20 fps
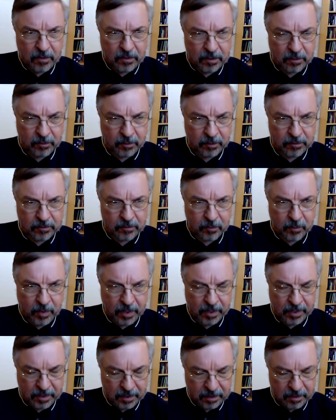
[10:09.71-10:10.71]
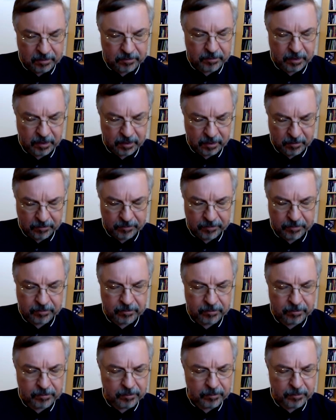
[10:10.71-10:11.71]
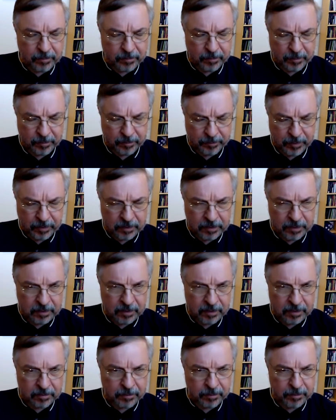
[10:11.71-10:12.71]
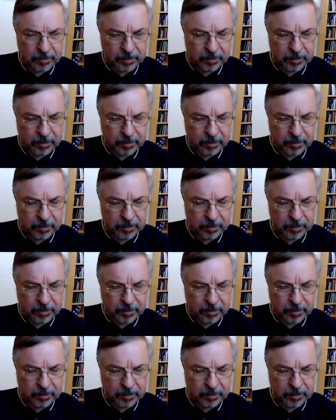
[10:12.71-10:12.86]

There was 1 peritoneal